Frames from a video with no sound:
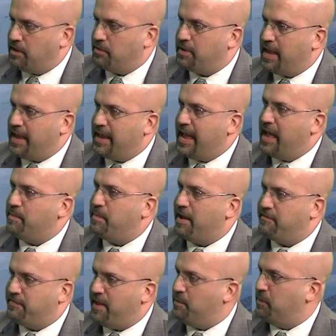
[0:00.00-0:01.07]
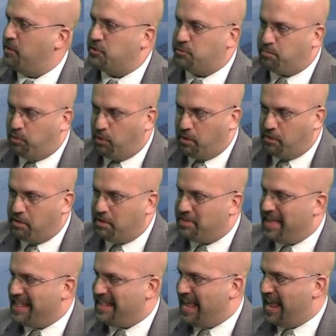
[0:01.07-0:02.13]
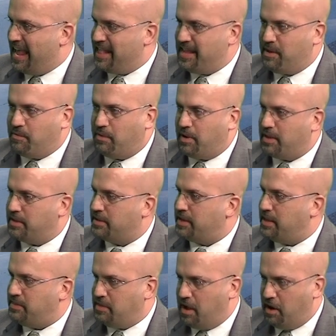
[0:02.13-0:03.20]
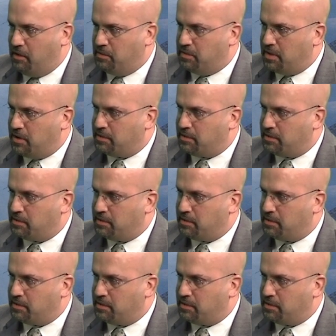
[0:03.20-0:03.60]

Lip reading: okay, and my family was poorer than anyone can know,